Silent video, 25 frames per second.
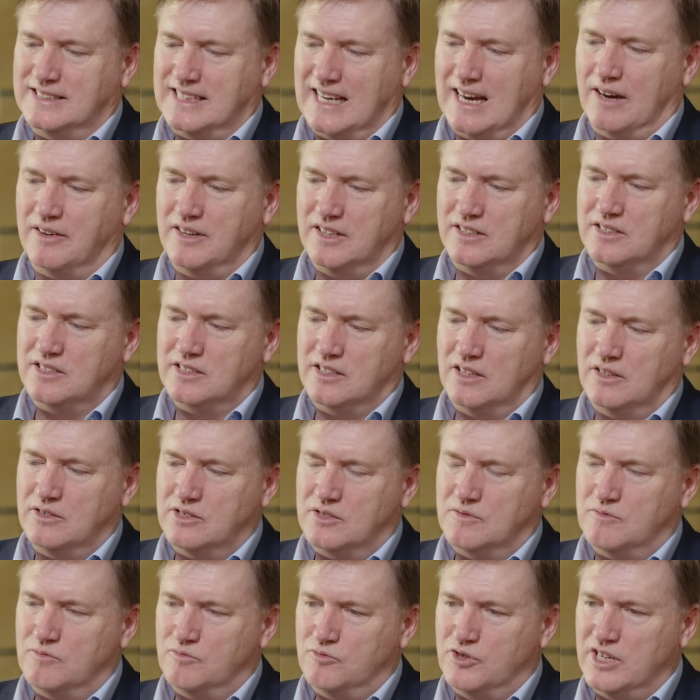down into
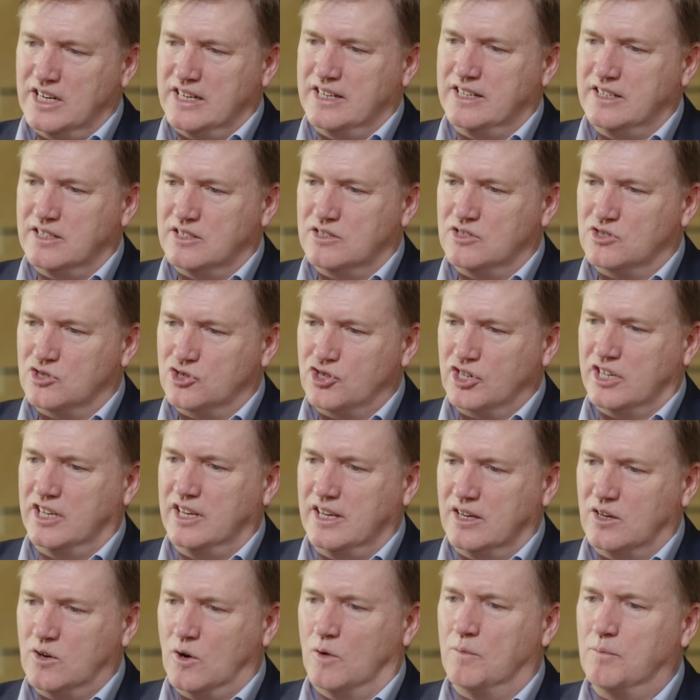those really
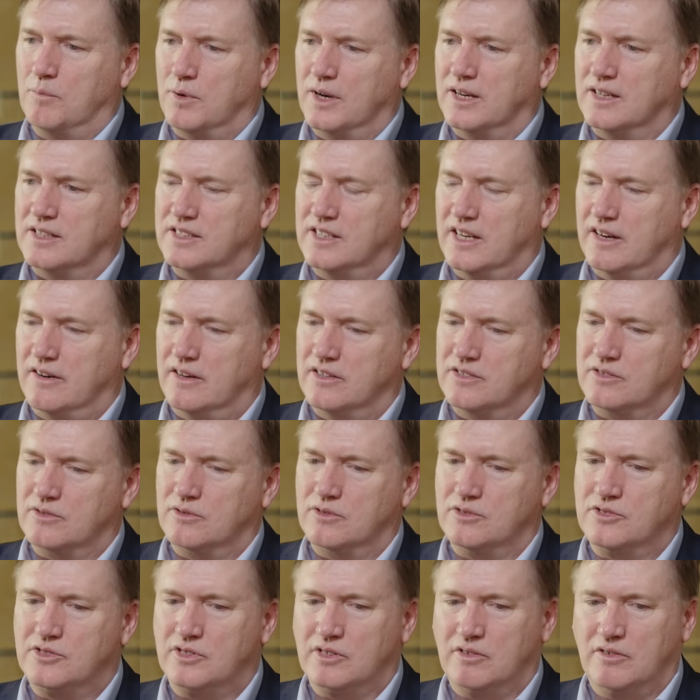tricky, complex areas
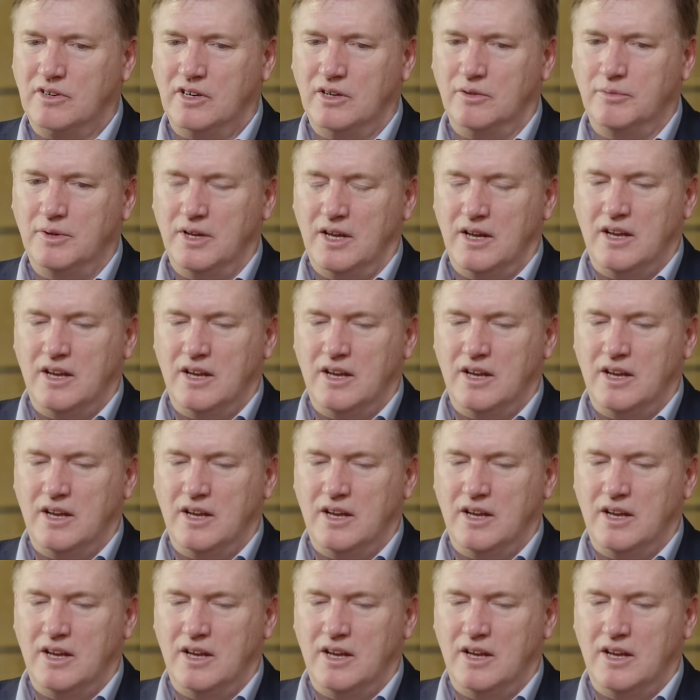across the globe.